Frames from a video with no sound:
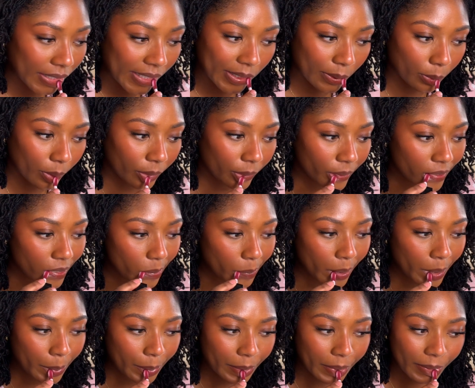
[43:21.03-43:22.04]
can work for some
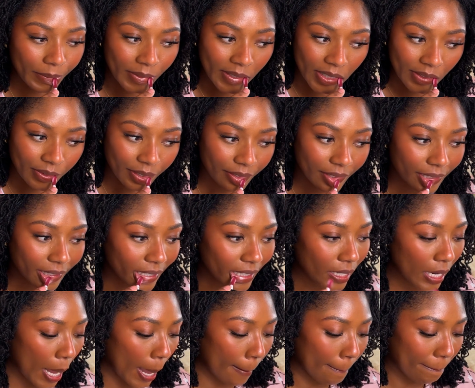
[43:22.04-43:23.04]
people and 50-50
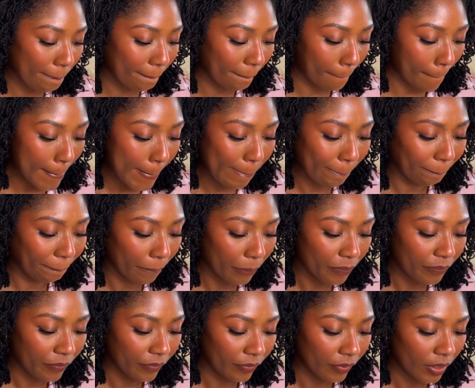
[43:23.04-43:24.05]
cannot.
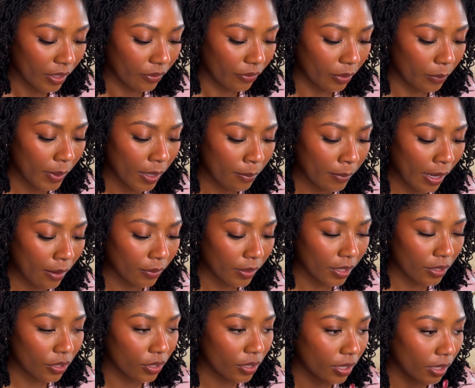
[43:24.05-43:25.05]
For me and my
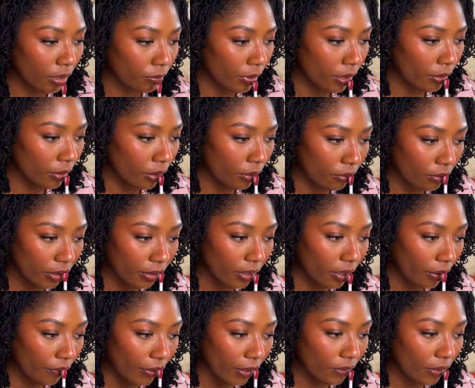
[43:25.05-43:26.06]
relationship, you know, 1
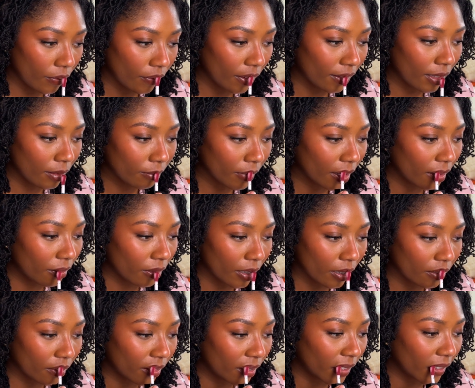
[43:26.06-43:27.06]
year 50-50 might
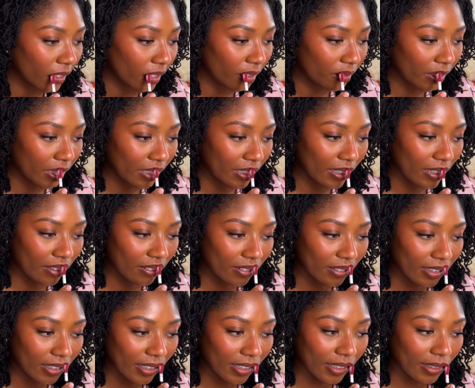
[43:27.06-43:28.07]
work, 1 year it might not
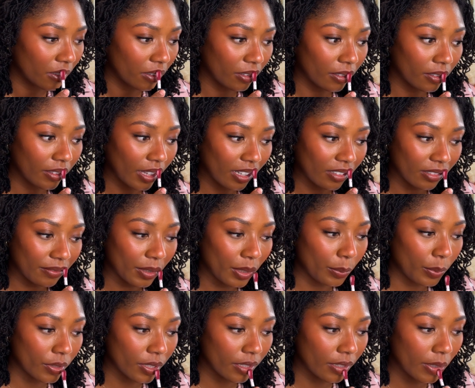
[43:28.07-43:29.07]
work. Or like when
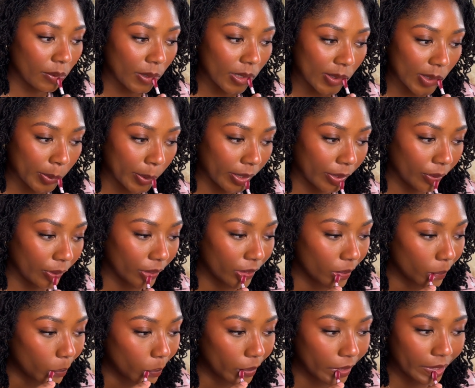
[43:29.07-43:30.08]
people say they want somebody to fully
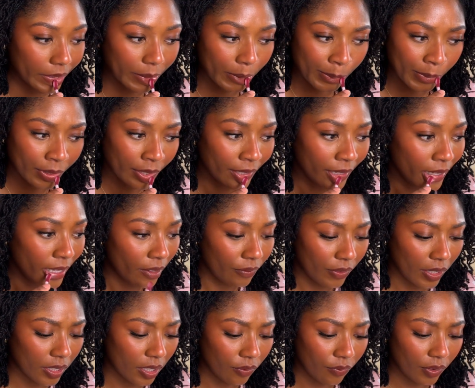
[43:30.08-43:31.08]
support them,
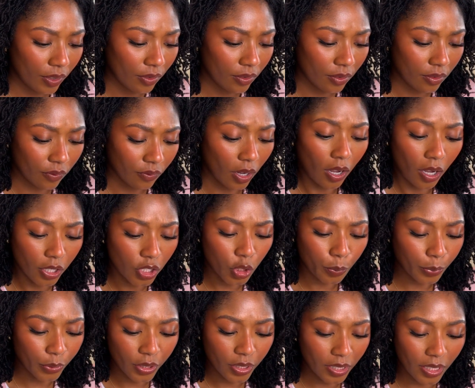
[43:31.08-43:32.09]
50-50,
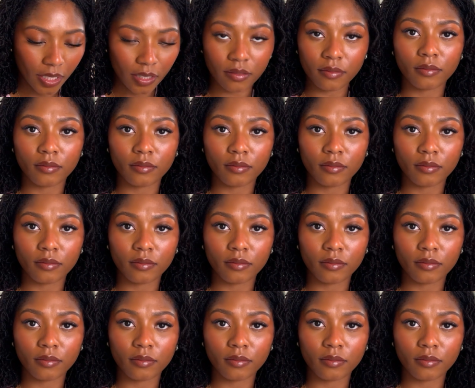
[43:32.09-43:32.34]
100%